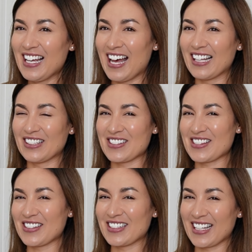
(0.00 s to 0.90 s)
a lot
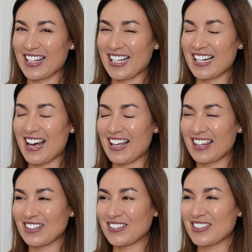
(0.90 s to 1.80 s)
sooner than I
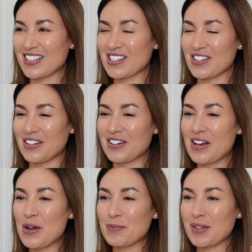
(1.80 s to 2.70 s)
thought. So
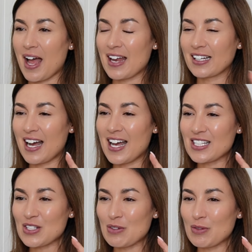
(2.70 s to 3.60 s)
I'd
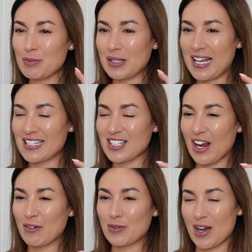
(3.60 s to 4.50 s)
kind of planned
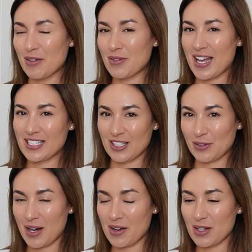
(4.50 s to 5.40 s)
a rough
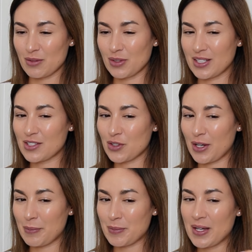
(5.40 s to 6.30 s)
itinerary for this
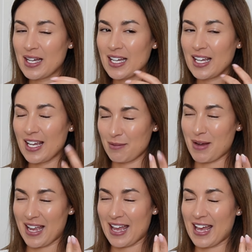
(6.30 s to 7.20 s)
trip in
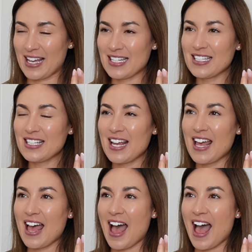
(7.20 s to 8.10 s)
my head,
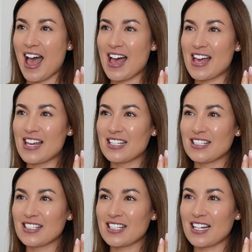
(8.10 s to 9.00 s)

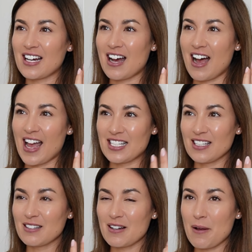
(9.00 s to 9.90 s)
and I
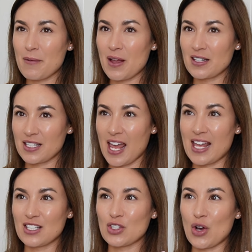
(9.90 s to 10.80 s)
didn't
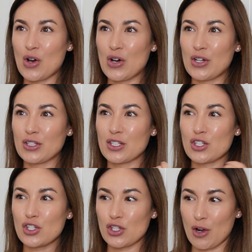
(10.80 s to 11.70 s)
intend on
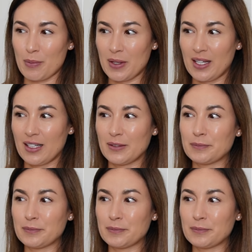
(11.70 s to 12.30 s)
shopping